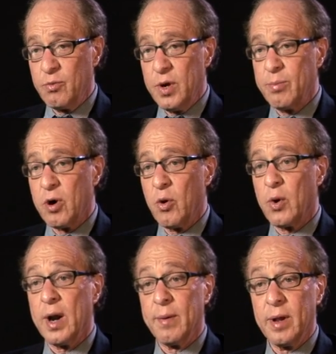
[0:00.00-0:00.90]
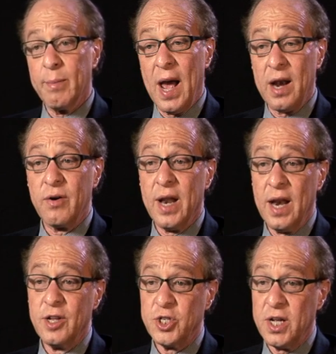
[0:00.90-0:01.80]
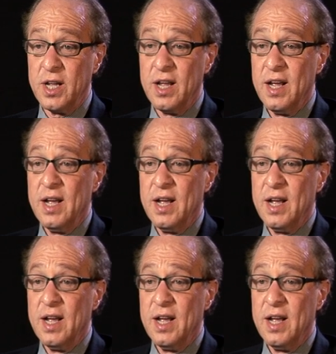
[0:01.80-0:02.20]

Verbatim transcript: reprogramming matter and energy